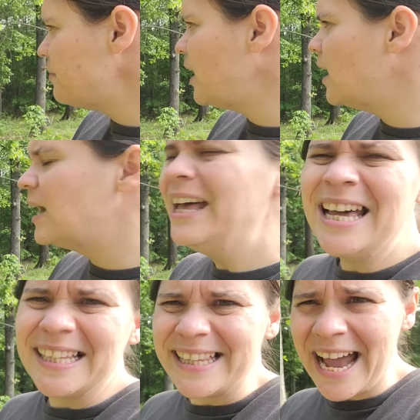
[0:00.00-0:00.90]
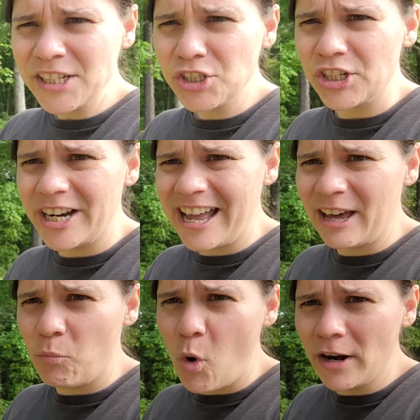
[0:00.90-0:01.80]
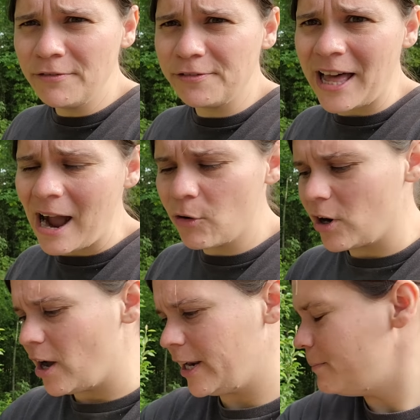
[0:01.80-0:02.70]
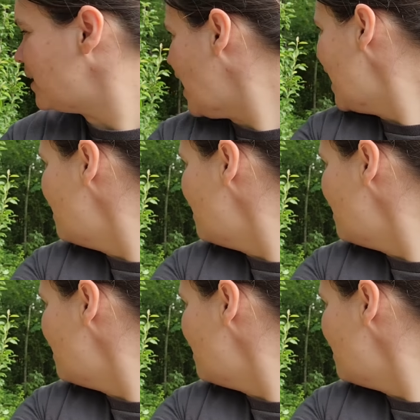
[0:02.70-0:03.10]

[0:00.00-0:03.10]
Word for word: Uh, last year it had one flower on it, but I